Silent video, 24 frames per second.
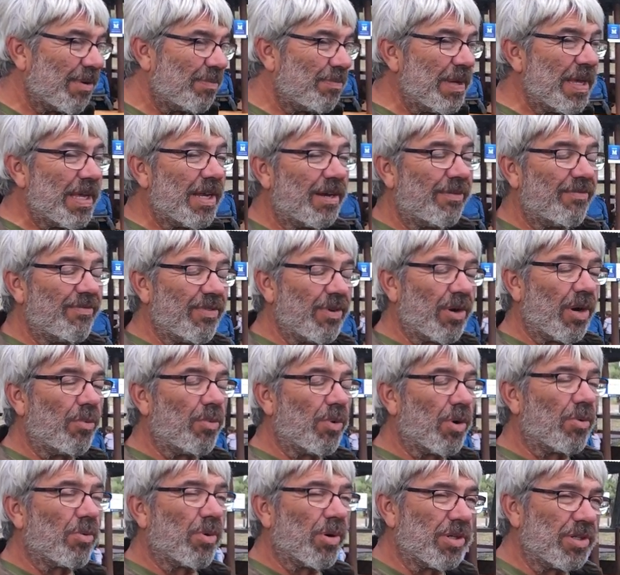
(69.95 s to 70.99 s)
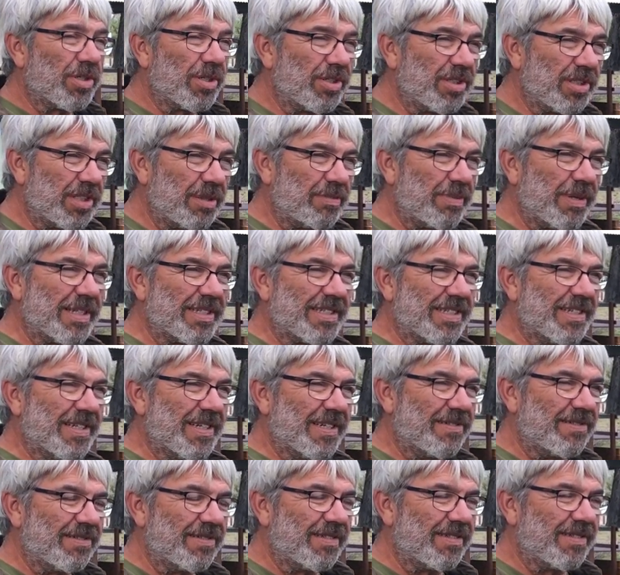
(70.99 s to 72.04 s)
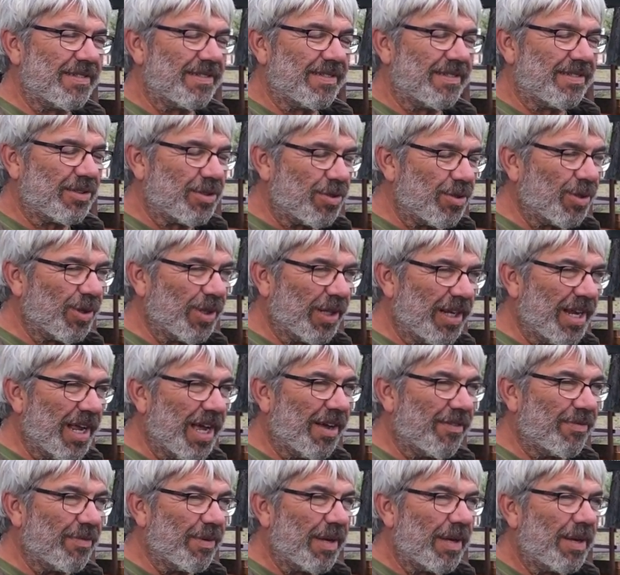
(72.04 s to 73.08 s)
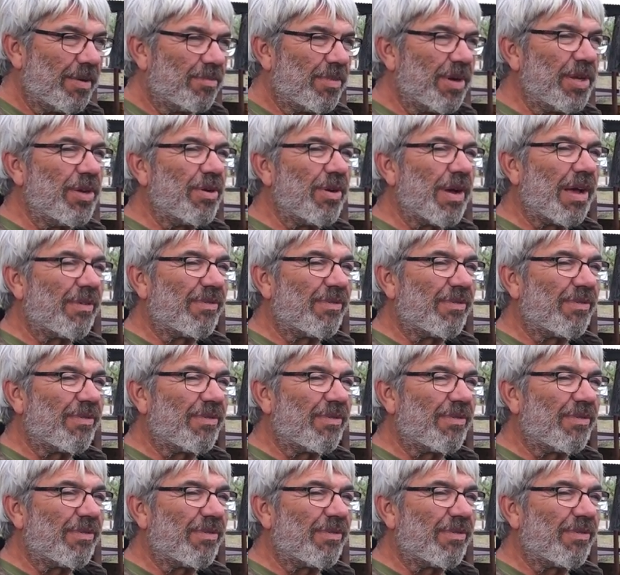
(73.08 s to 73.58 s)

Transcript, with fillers: well, being a World War II Jeep isn't cool enough, but you